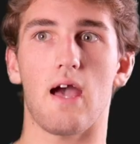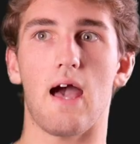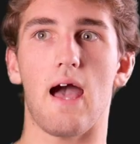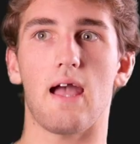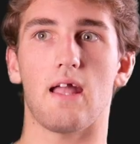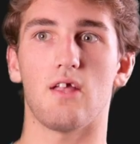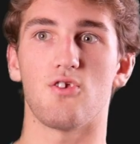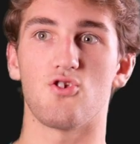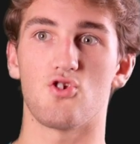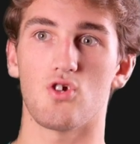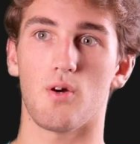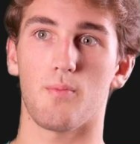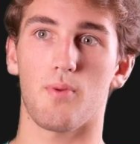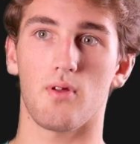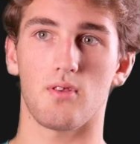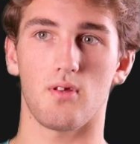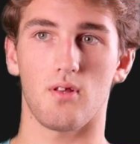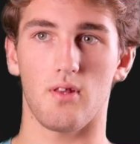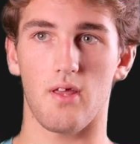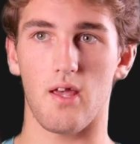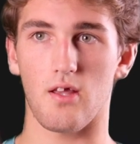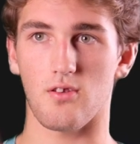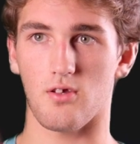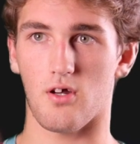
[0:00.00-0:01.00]
high, I can jump on
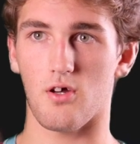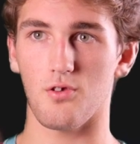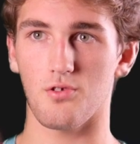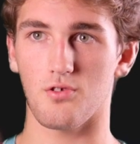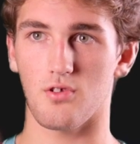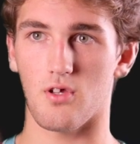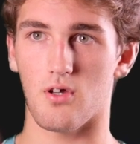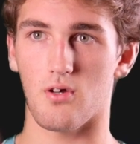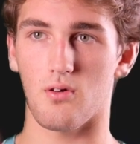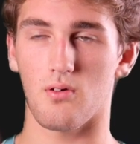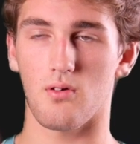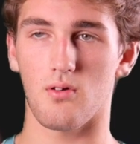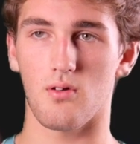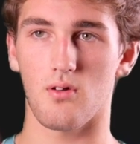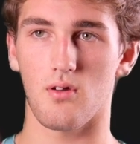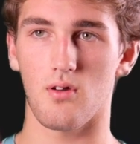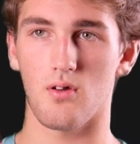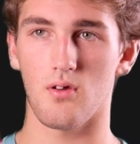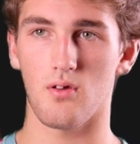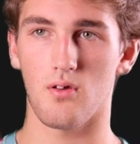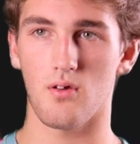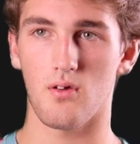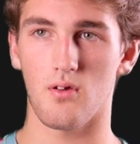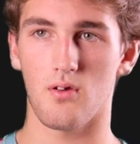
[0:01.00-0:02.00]
the legs also.
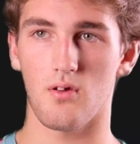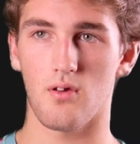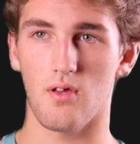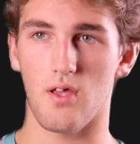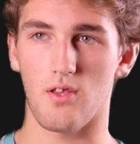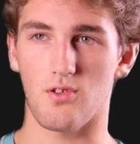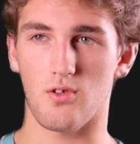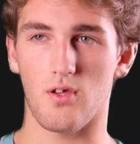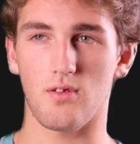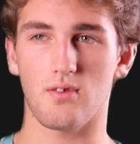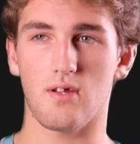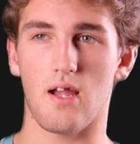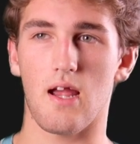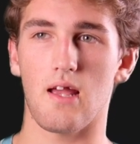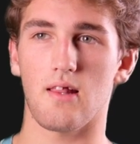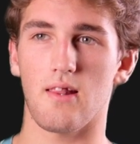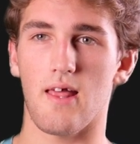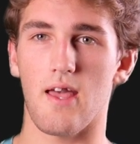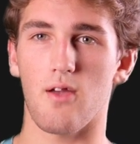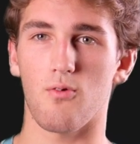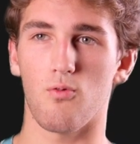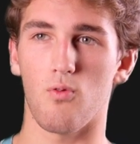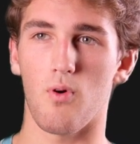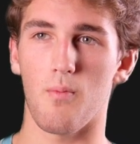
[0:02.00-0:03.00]
And so that's kind of
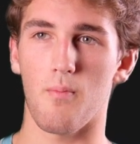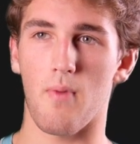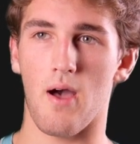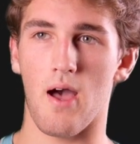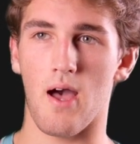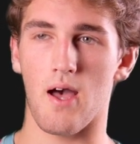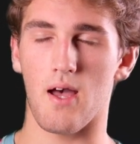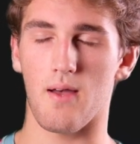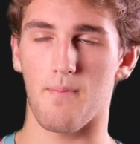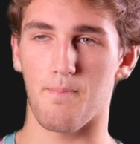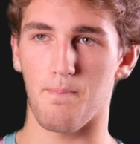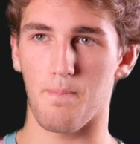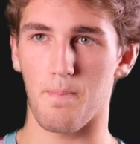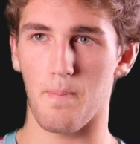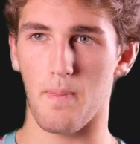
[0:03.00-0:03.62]
like what my,